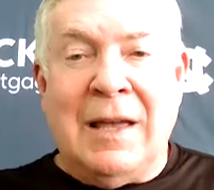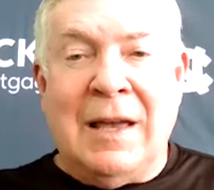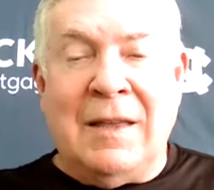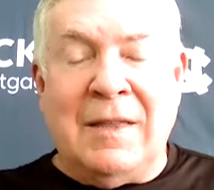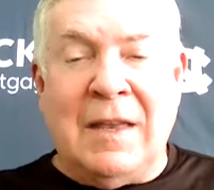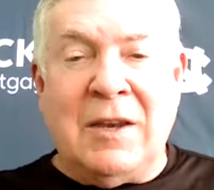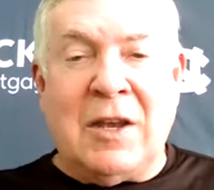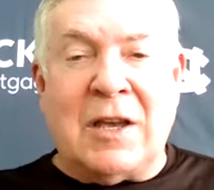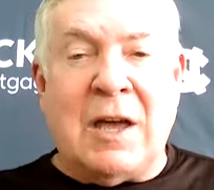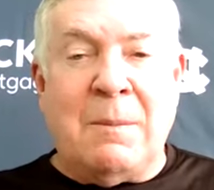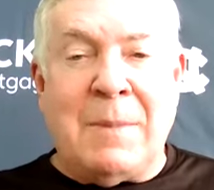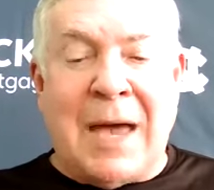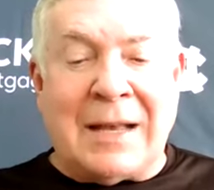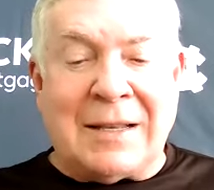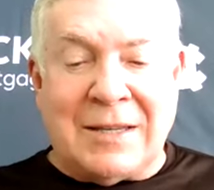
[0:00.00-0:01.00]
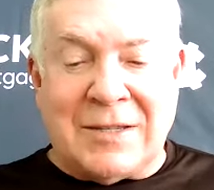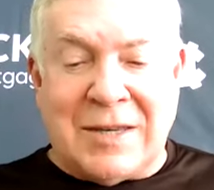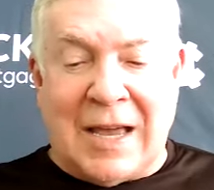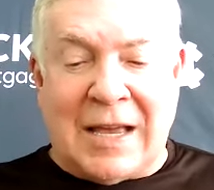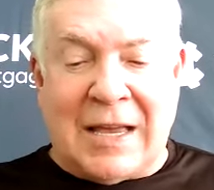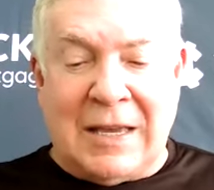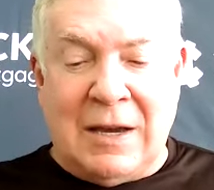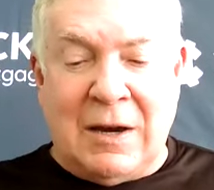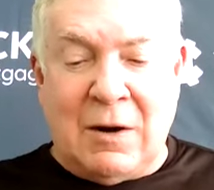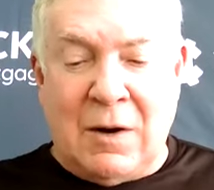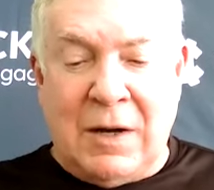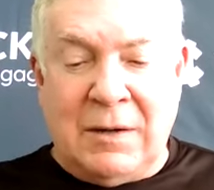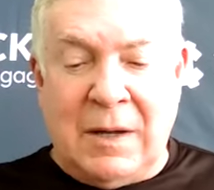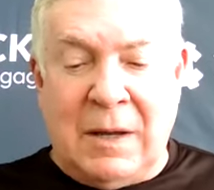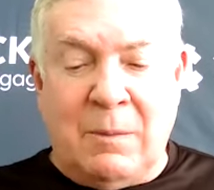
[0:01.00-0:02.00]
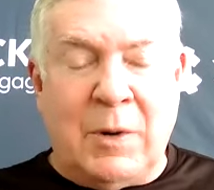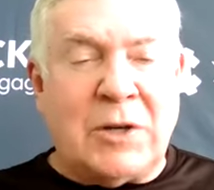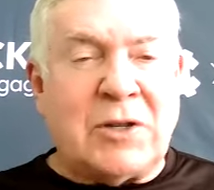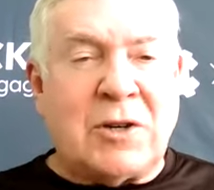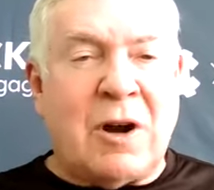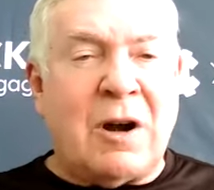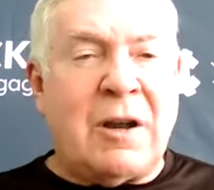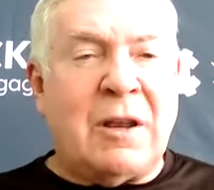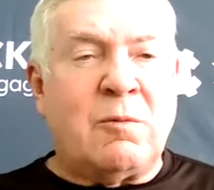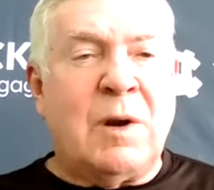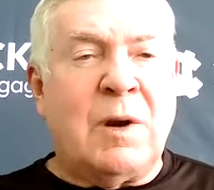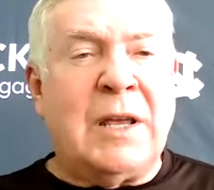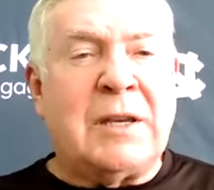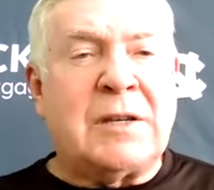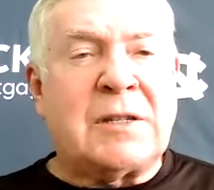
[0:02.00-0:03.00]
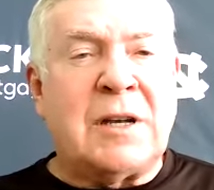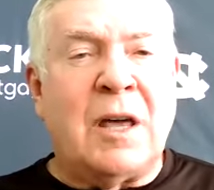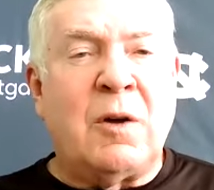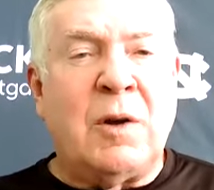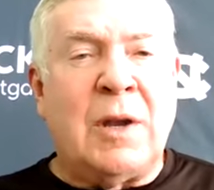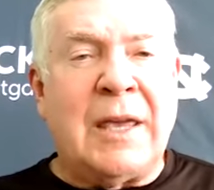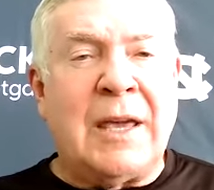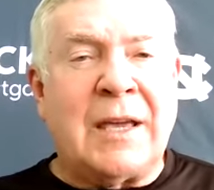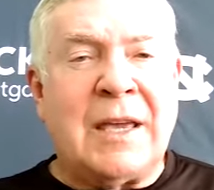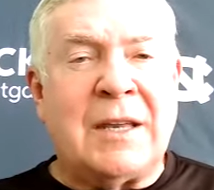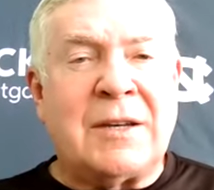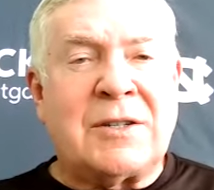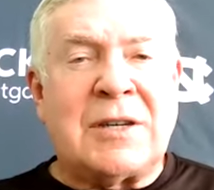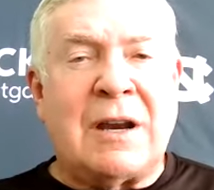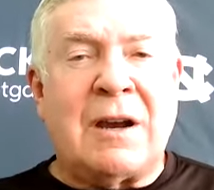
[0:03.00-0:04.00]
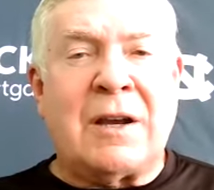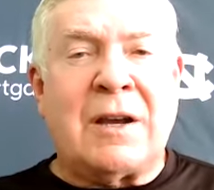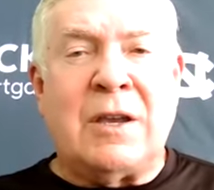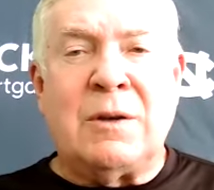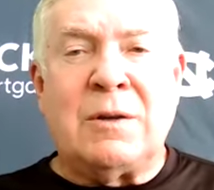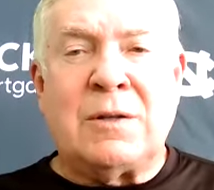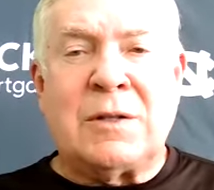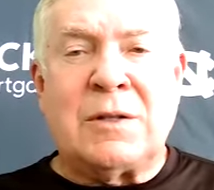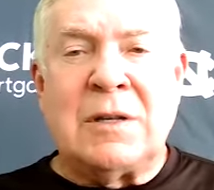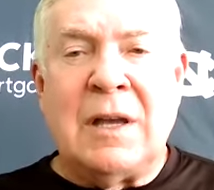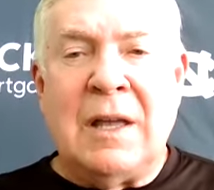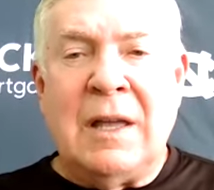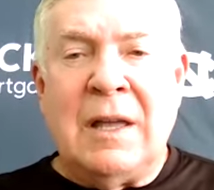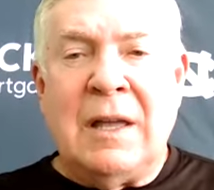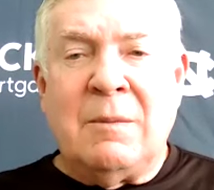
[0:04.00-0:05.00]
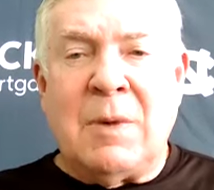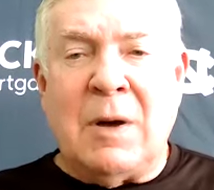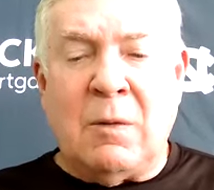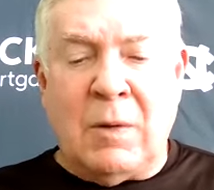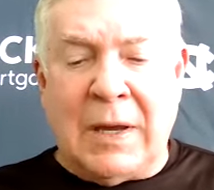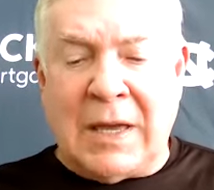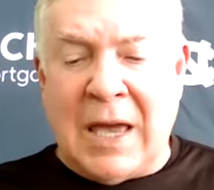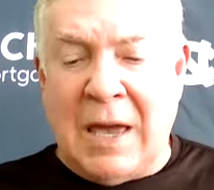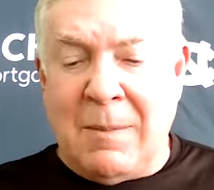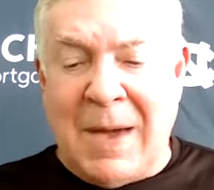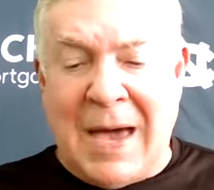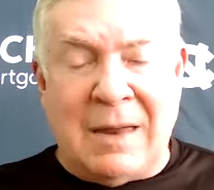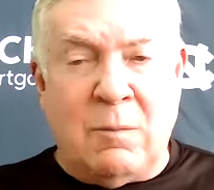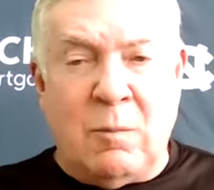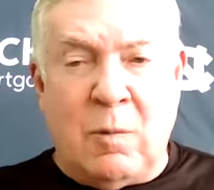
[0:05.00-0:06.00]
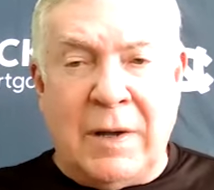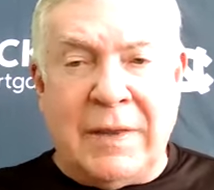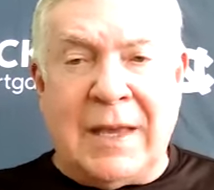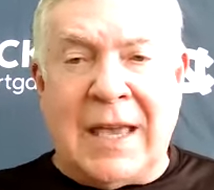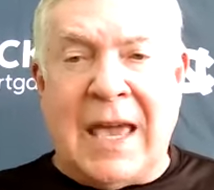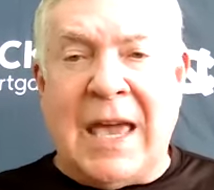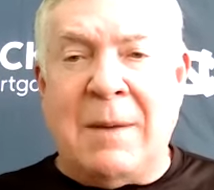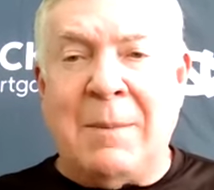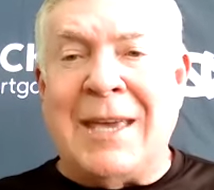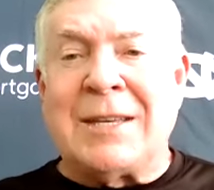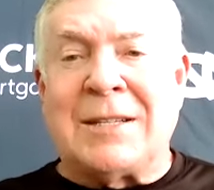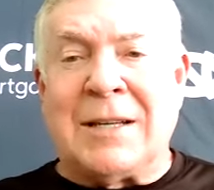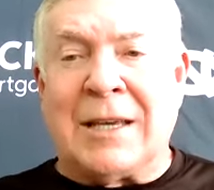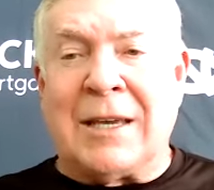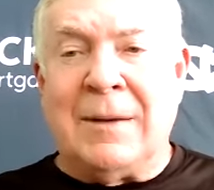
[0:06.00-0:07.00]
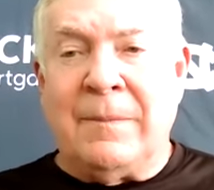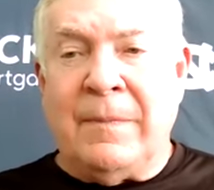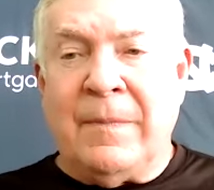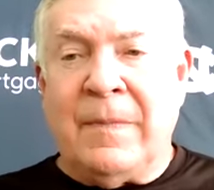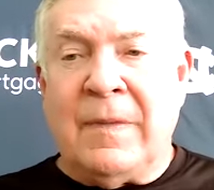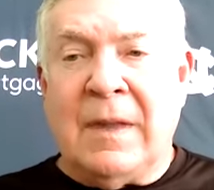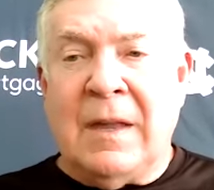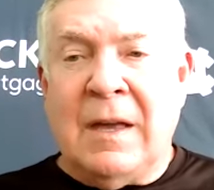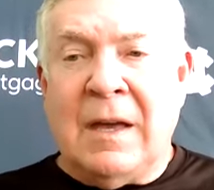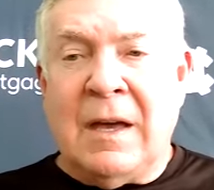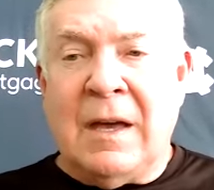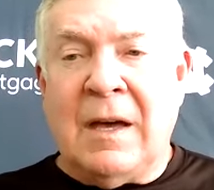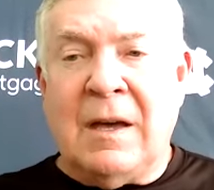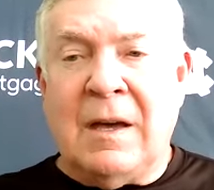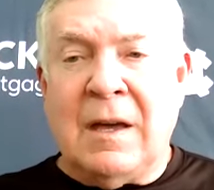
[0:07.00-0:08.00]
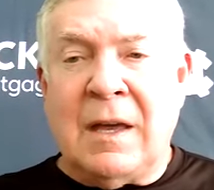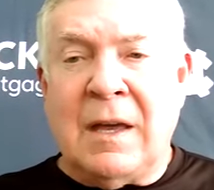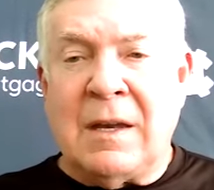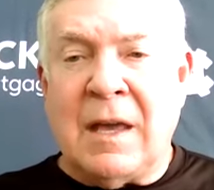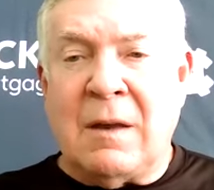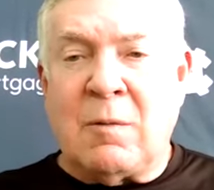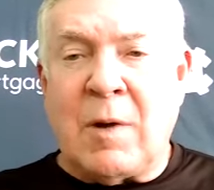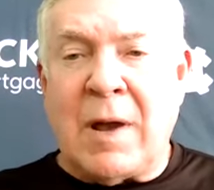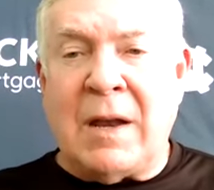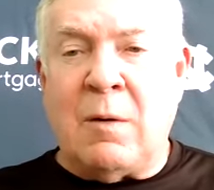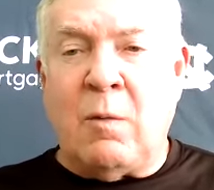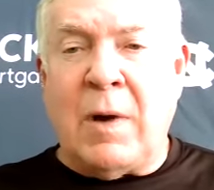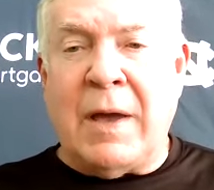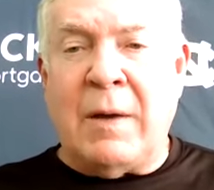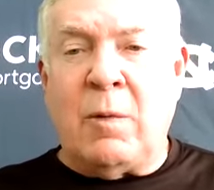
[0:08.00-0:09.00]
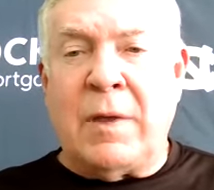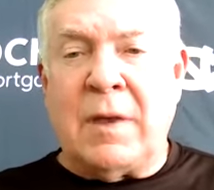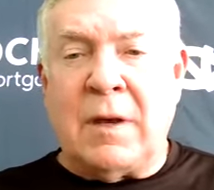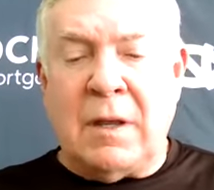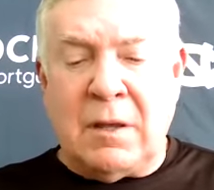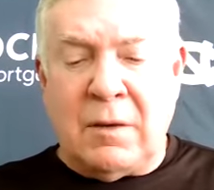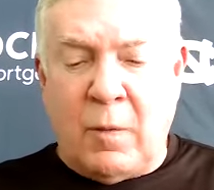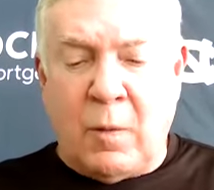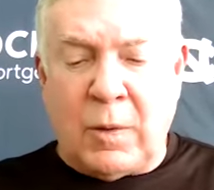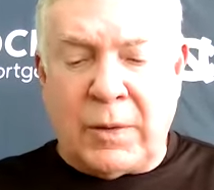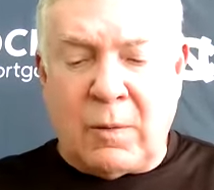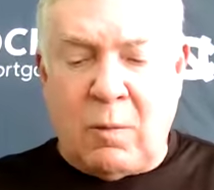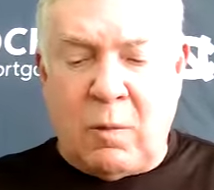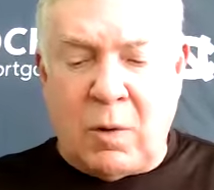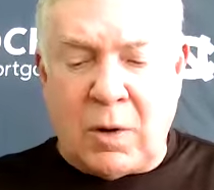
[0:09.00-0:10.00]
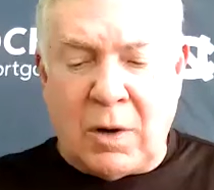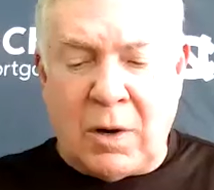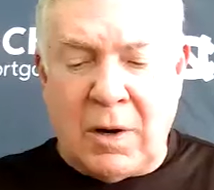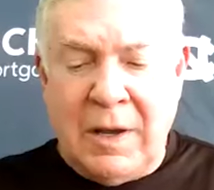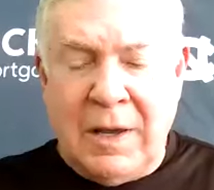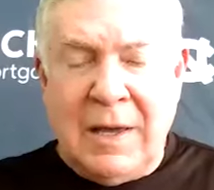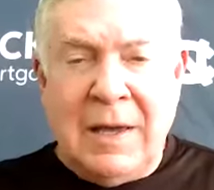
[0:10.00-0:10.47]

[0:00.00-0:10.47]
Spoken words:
And then you come back the second year, and we started really slowly against Syracuse, but we came out and won the game easily and ran away with it in the fourth quarter.